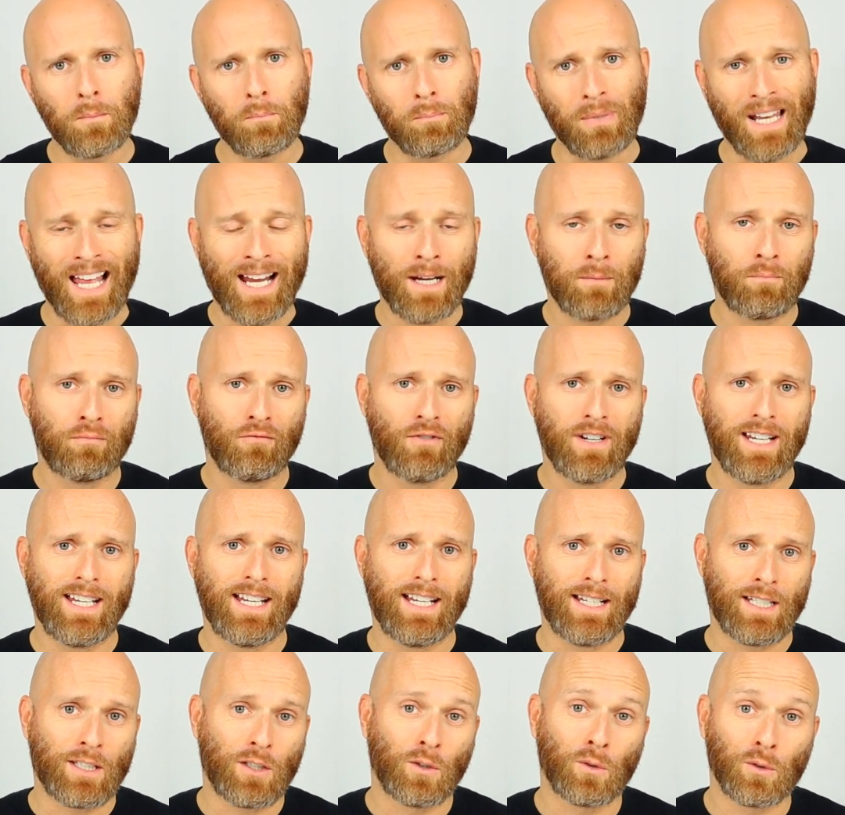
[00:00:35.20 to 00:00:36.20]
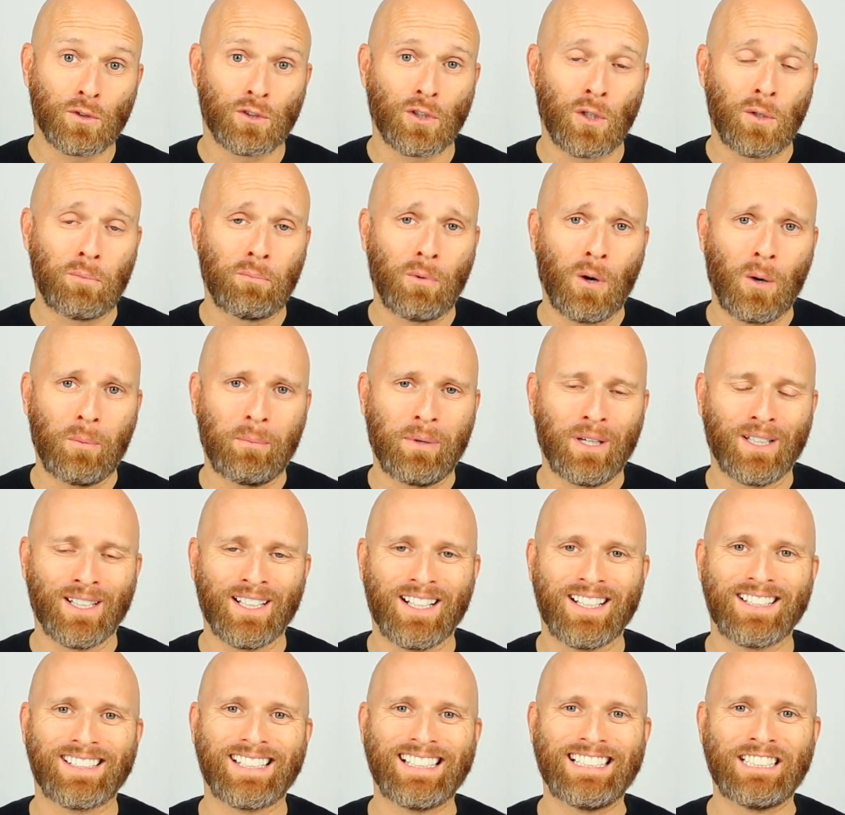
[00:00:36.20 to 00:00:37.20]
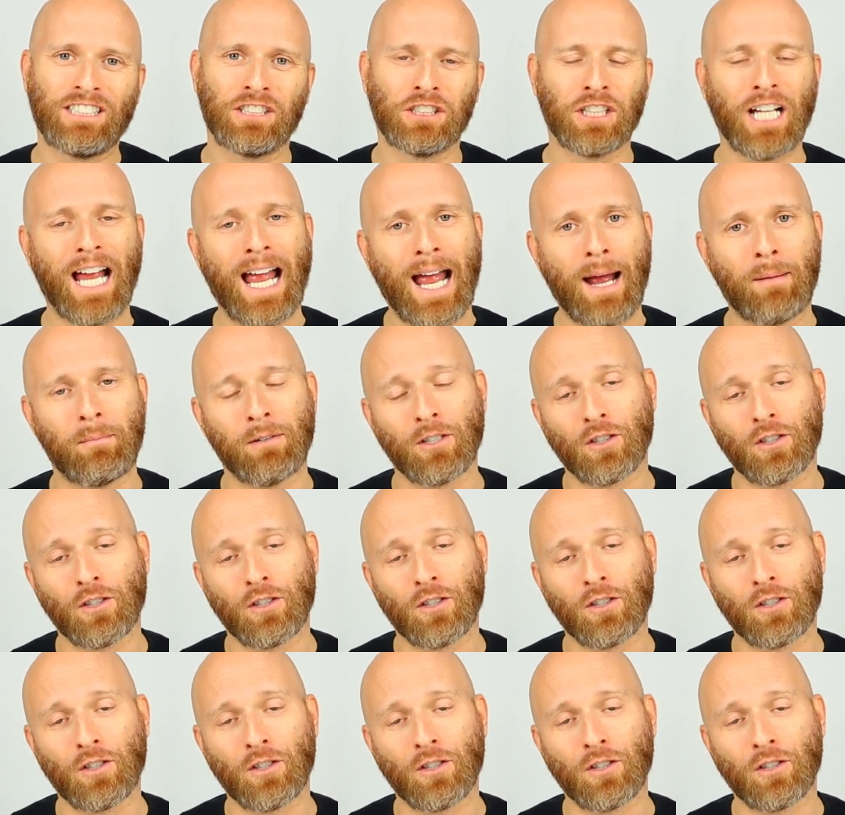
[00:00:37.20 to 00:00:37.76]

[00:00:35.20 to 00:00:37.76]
Blackberry is also popular as a jam,